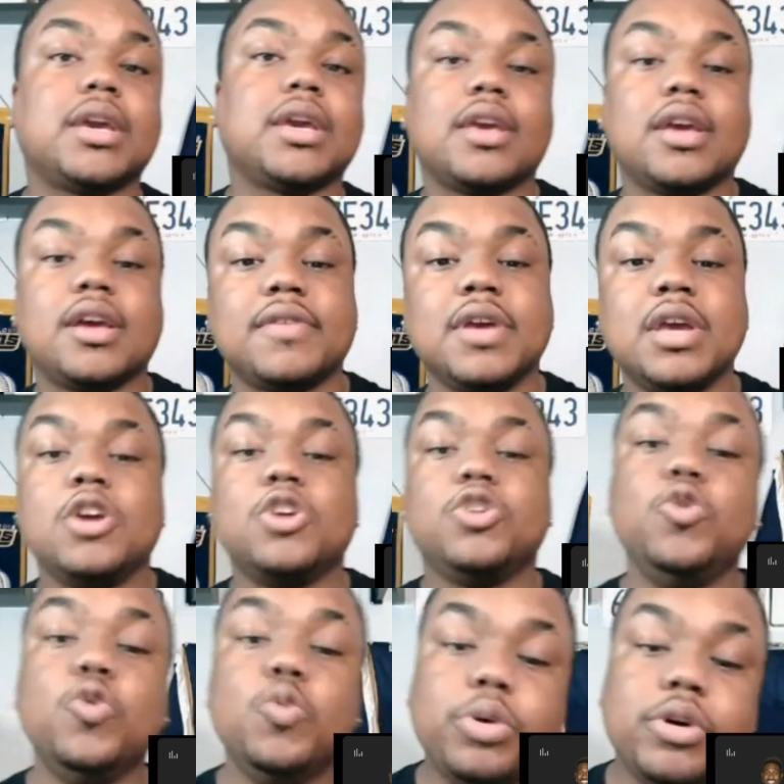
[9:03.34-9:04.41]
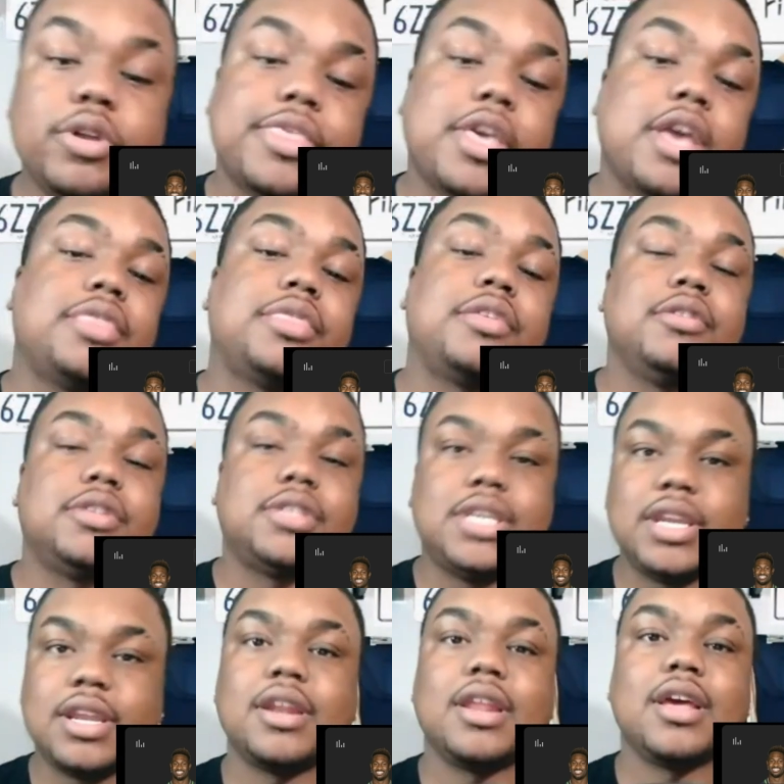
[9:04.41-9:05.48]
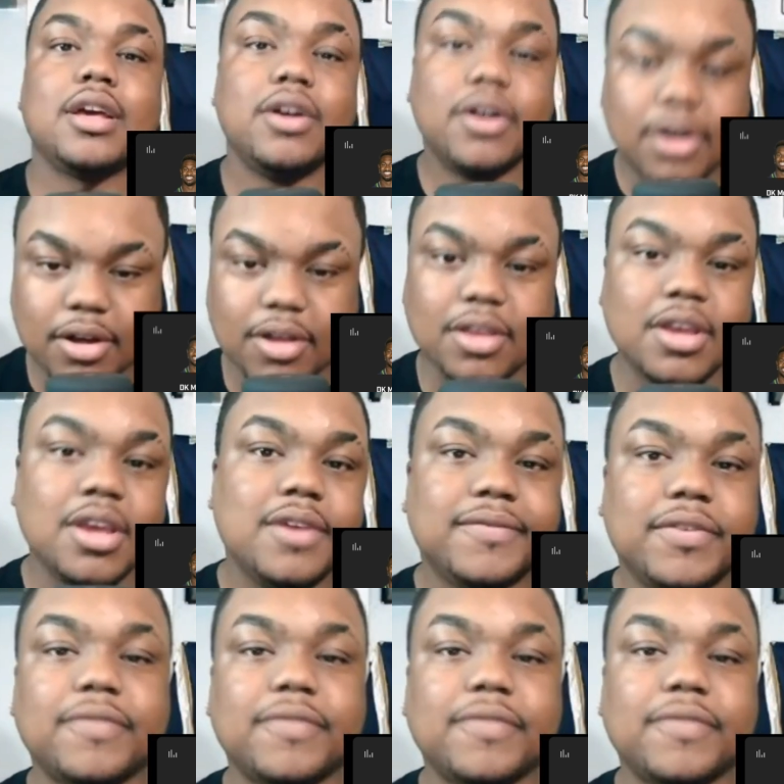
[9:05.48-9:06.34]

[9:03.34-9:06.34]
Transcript: Metcalf, you put that 13 and a hook